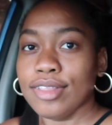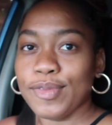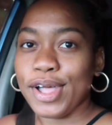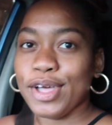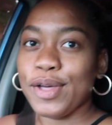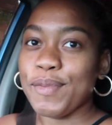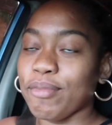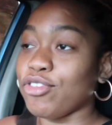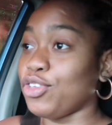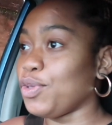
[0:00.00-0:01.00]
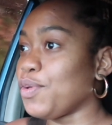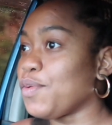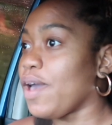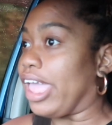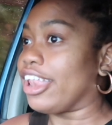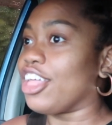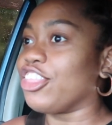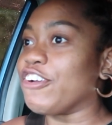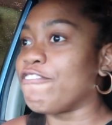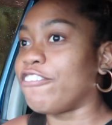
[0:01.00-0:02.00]
Welcome to
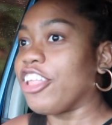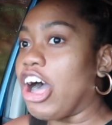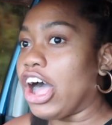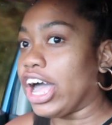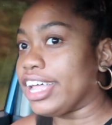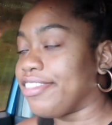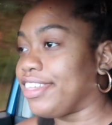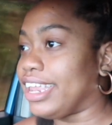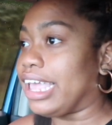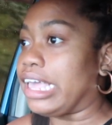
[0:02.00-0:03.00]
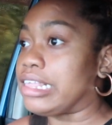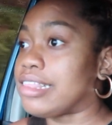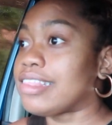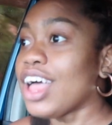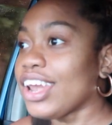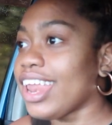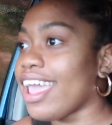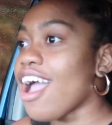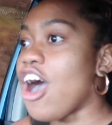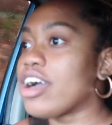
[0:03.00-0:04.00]
another vlog. Today is
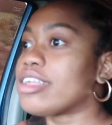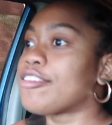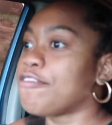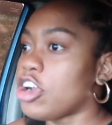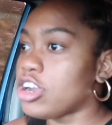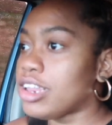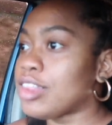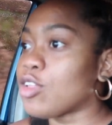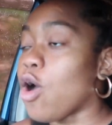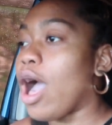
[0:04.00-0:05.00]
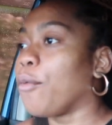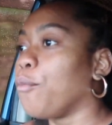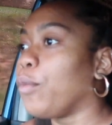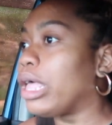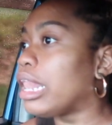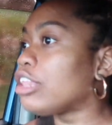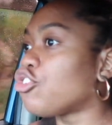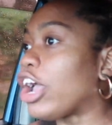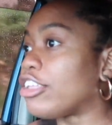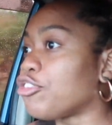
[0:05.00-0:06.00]
Sunday, August 1st, so I will
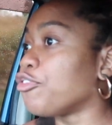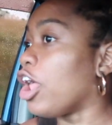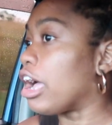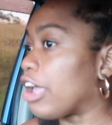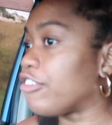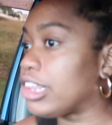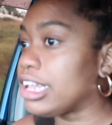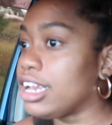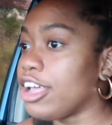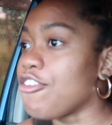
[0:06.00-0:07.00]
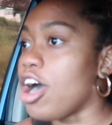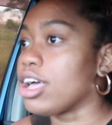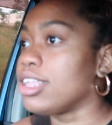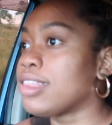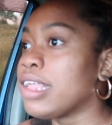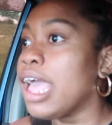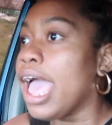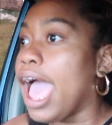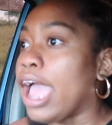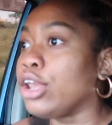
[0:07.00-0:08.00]
try to vlog every single day of August
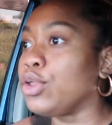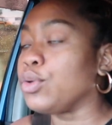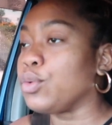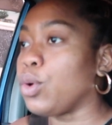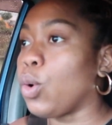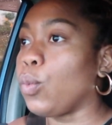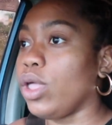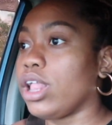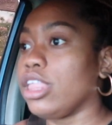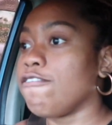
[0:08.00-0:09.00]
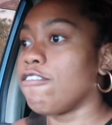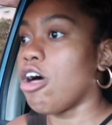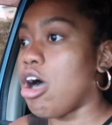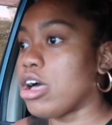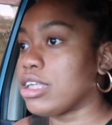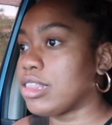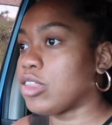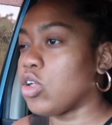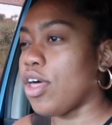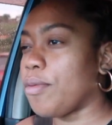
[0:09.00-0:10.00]
and do weekly
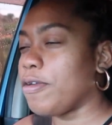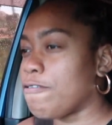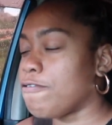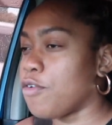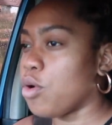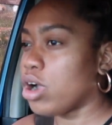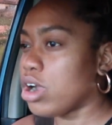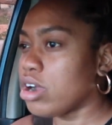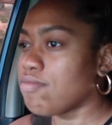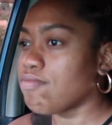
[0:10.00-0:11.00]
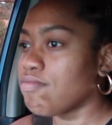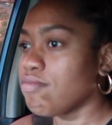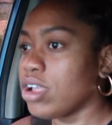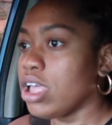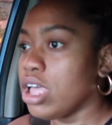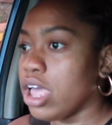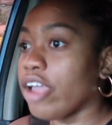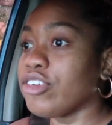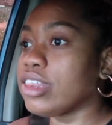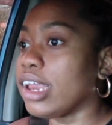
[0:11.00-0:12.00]
vlogs. So that'll be four.
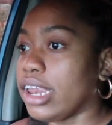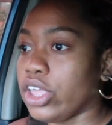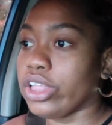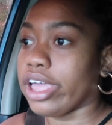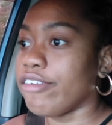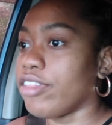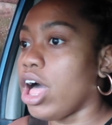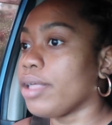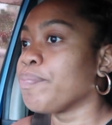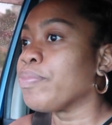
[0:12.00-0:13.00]
Every Sunday you'll get a vlog.